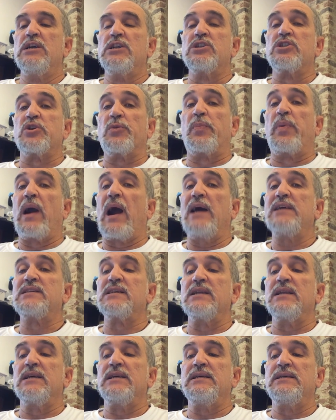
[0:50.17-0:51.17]

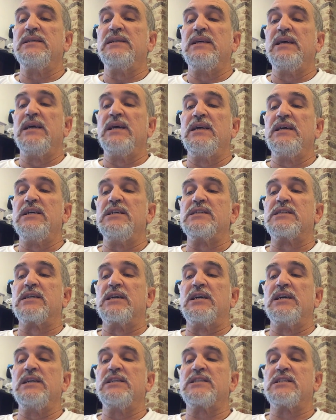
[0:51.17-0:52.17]
Surprisingly, his
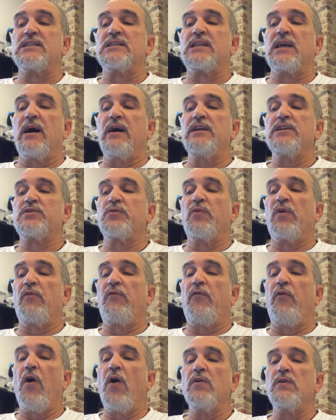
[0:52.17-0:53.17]
earliest studies were
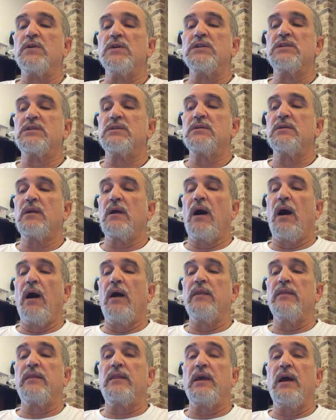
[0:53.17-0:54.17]
focused
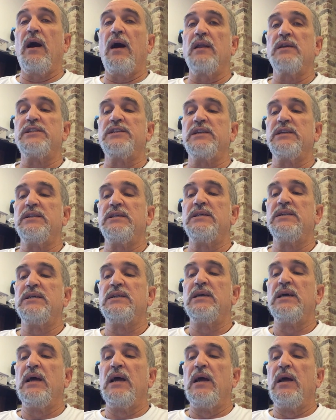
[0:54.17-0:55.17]
on theology,
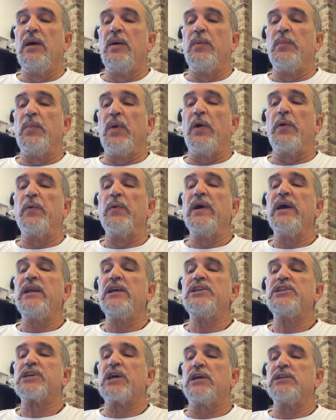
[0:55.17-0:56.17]
but
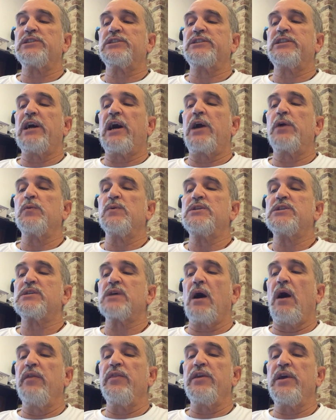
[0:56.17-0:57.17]
reading Charles Darwin's
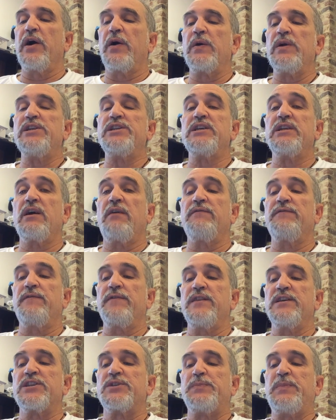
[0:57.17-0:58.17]
On the Origin
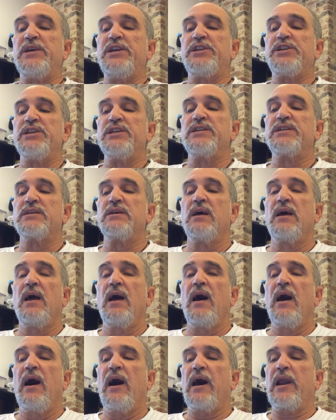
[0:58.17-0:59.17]
of the Species
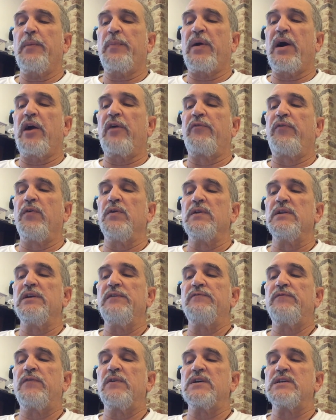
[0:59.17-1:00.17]
had a powerful
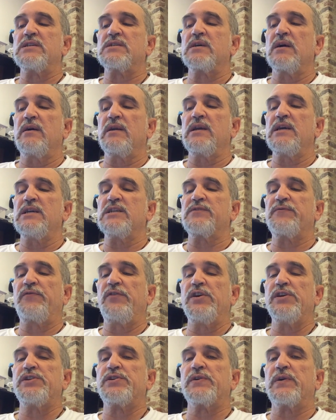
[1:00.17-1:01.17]
influence on his
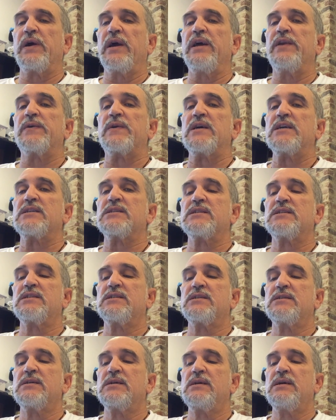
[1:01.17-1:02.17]
future interests.